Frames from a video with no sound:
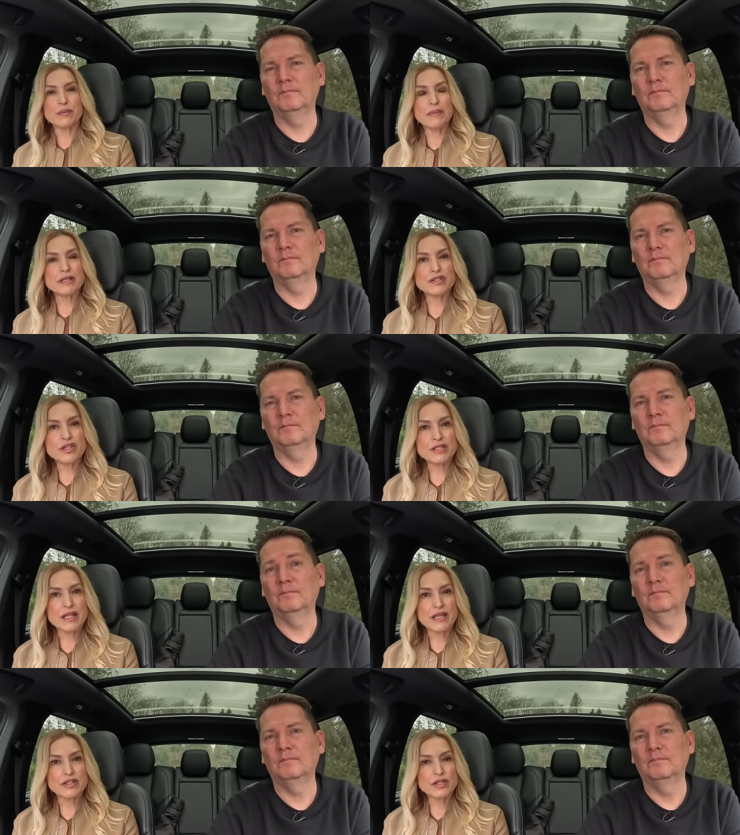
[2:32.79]
Speaker 1: maybe it's
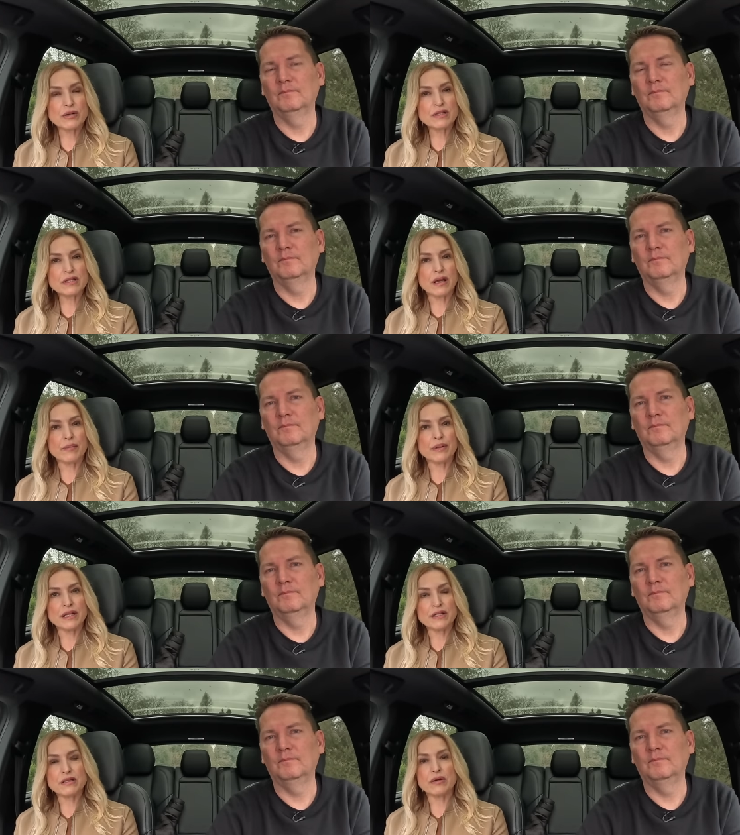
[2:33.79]
just the insurance
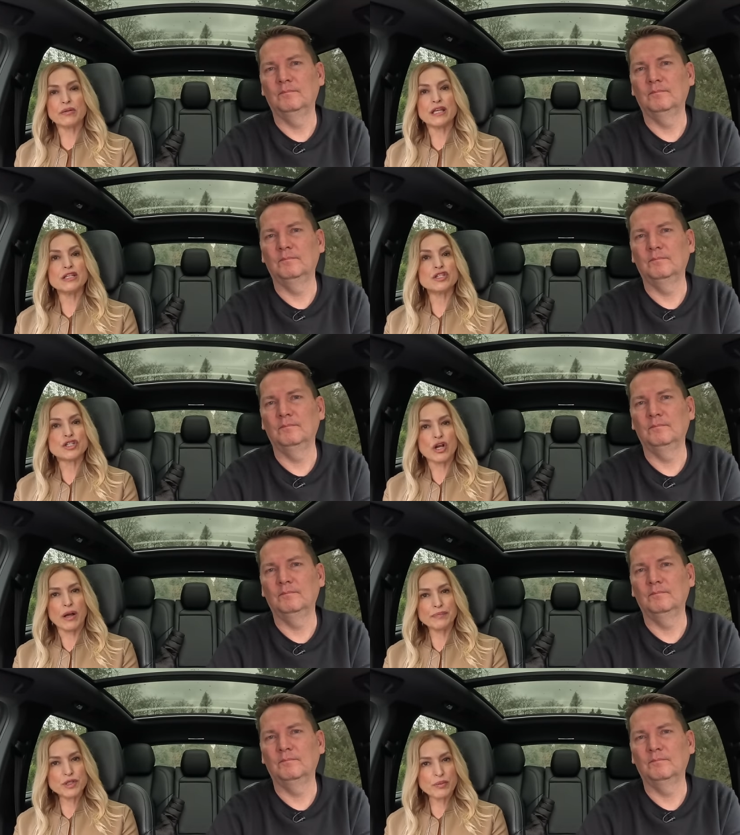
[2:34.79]
company. So he
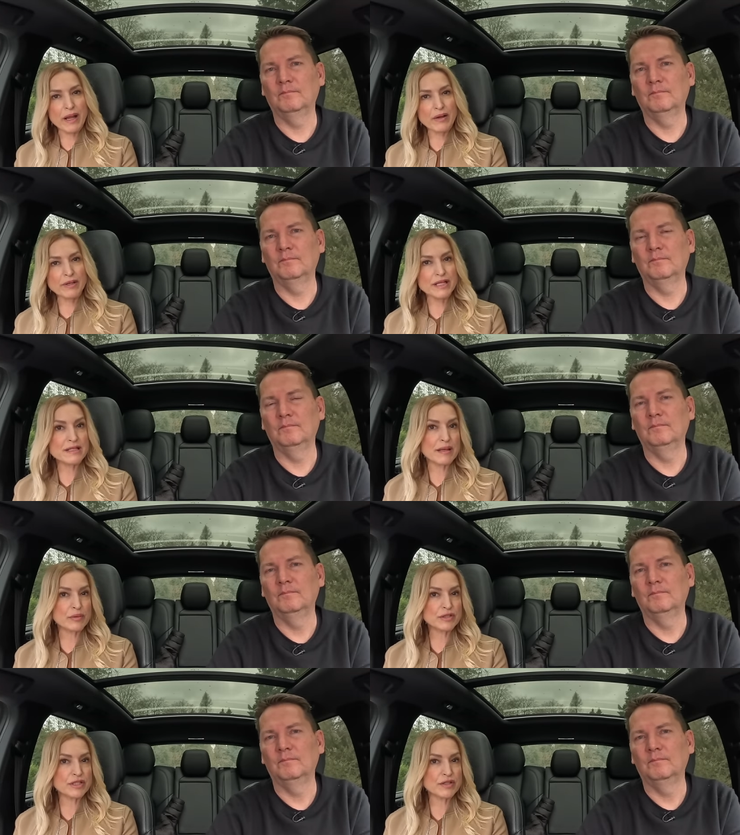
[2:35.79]
shopped around. He's
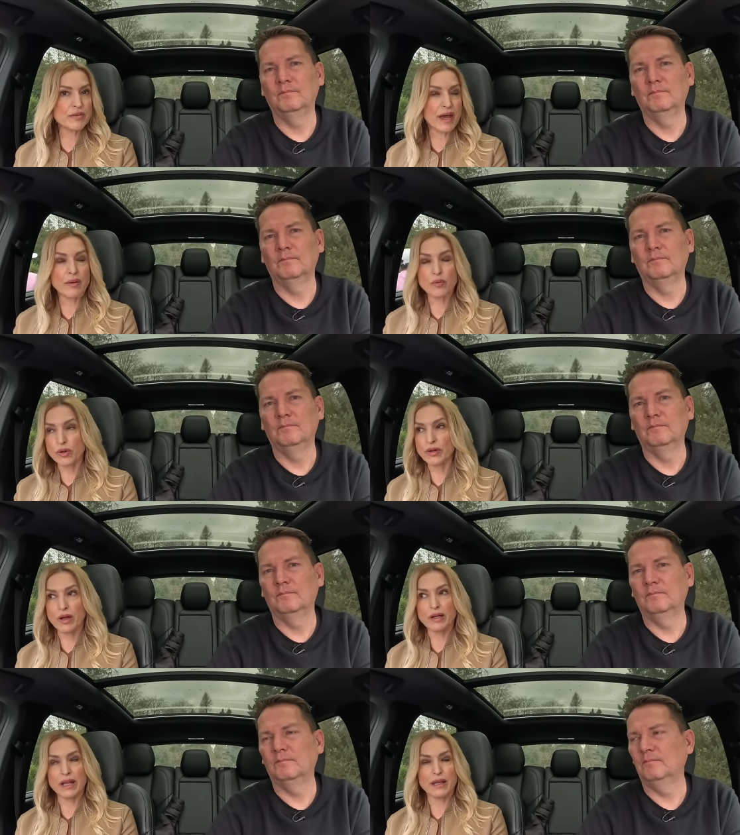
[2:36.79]
able to do that. We're
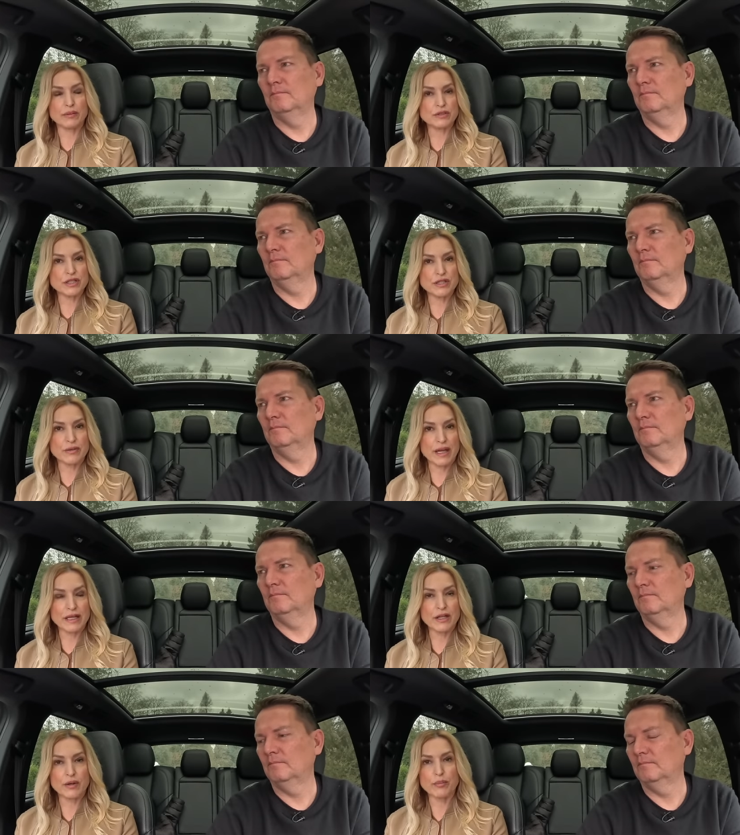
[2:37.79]
not able to do
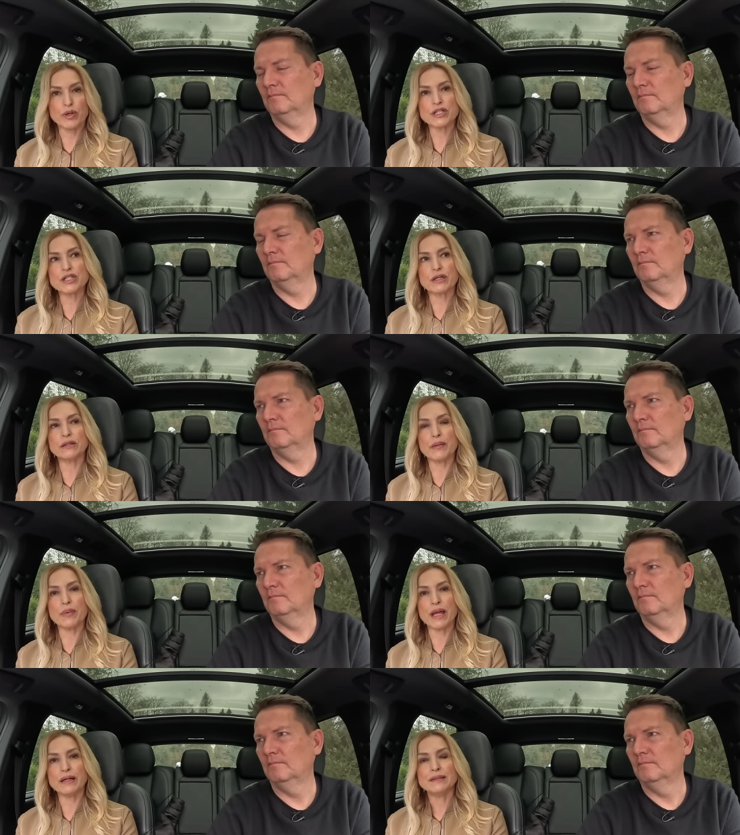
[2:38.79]
that here in British Columbia.
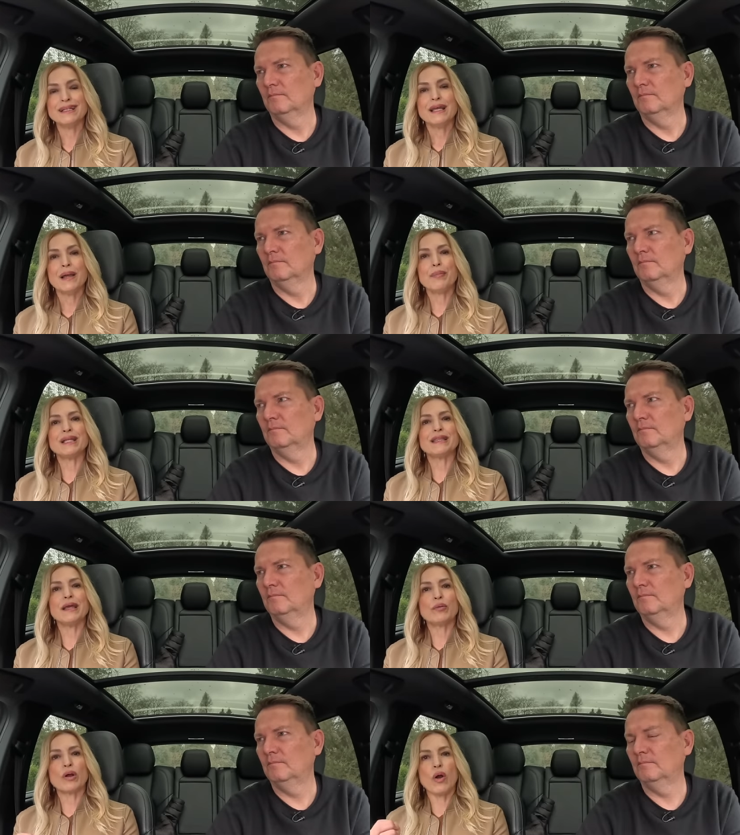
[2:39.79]
Columbia, but
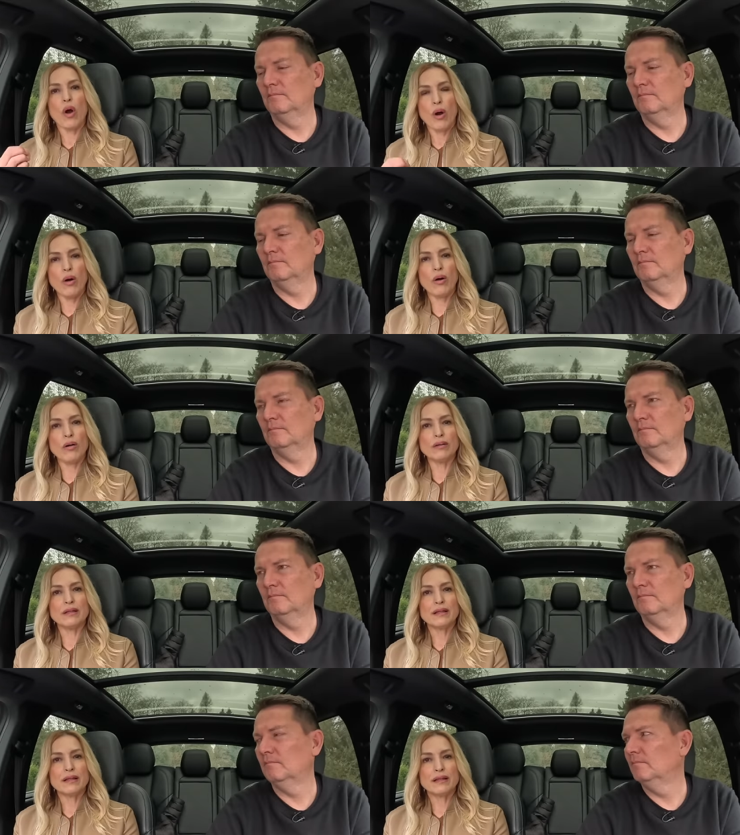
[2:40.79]
they were
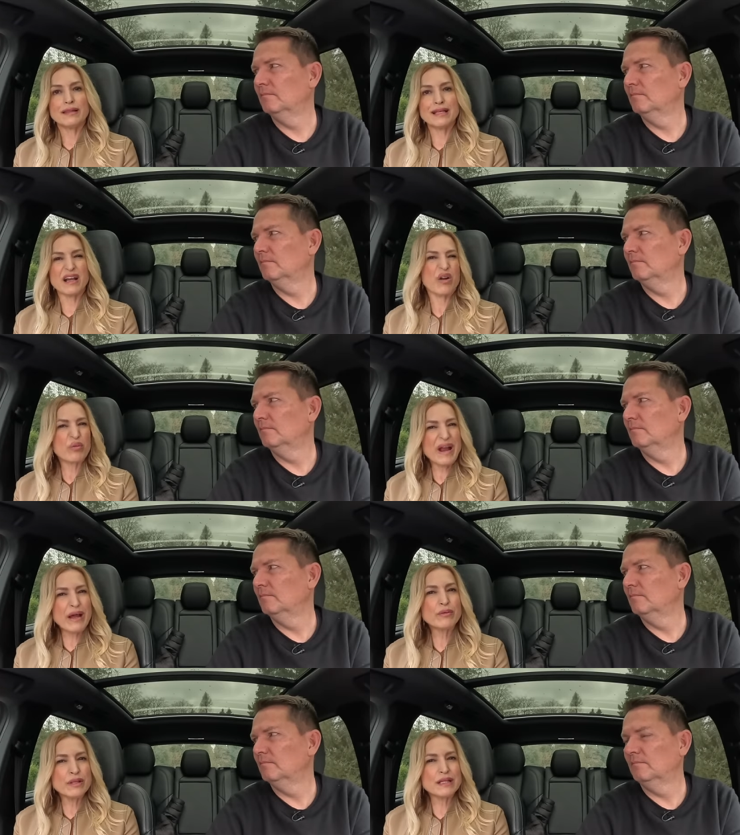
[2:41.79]
all the,
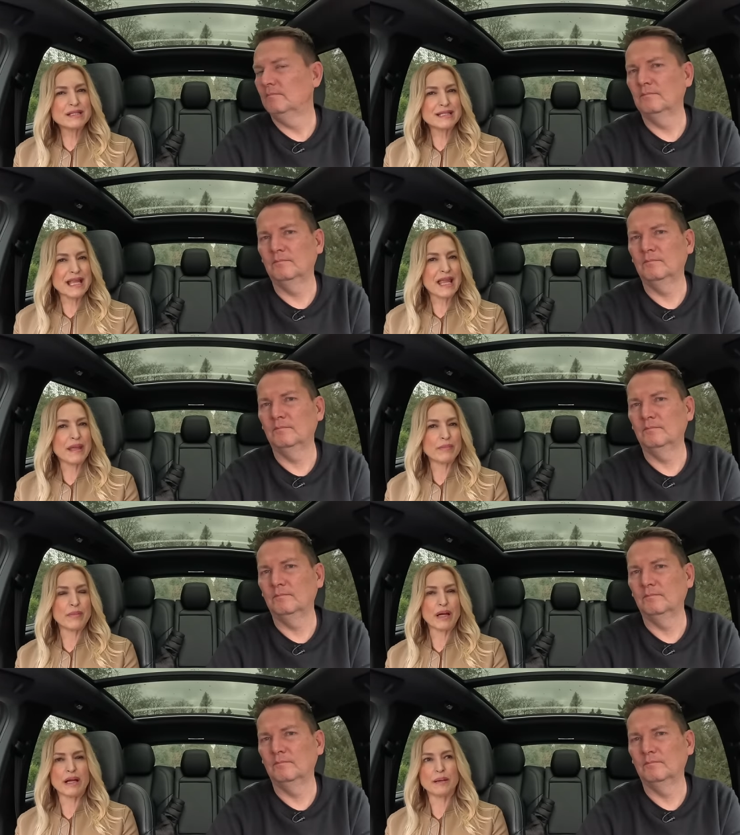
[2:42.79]
around the
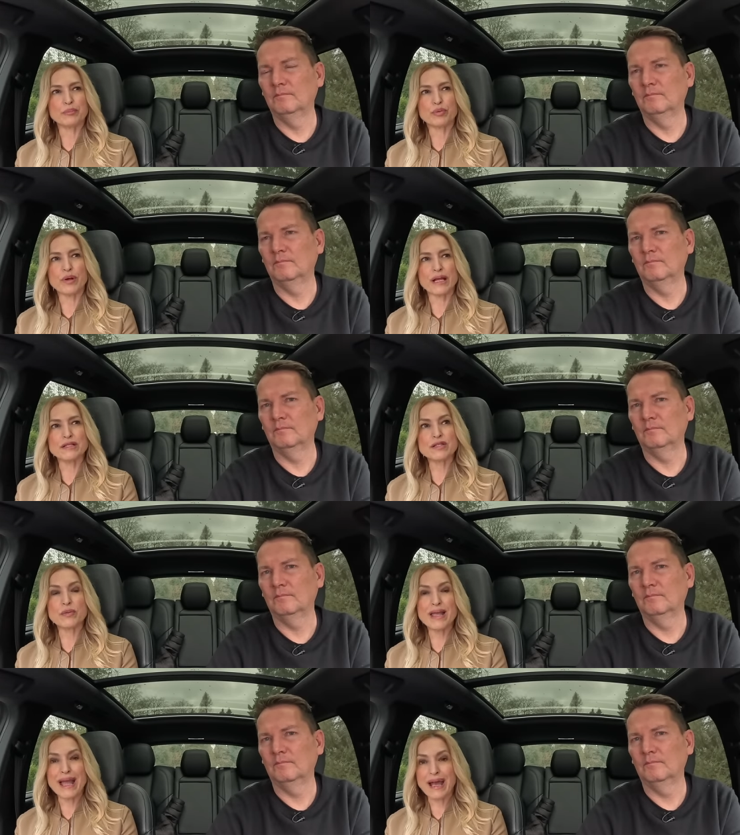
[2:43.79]
same uh, price.
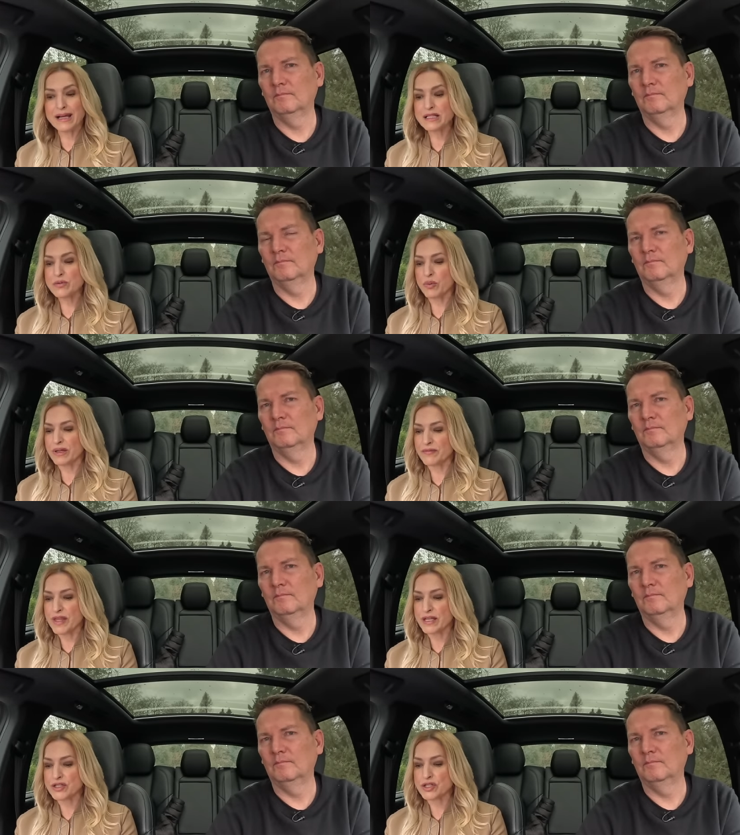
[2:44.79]
So he asked one of
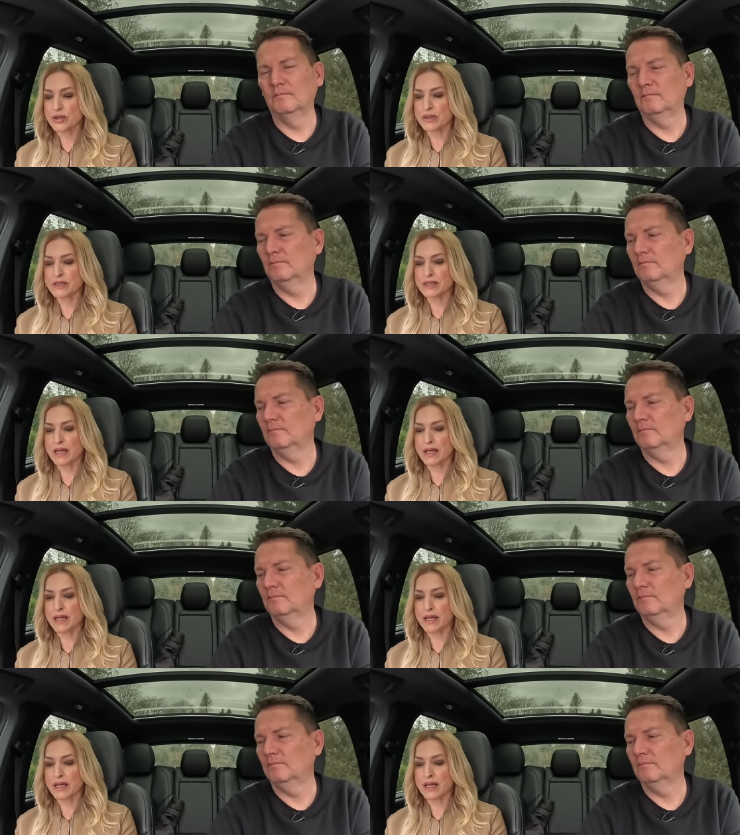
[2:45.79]
the insurance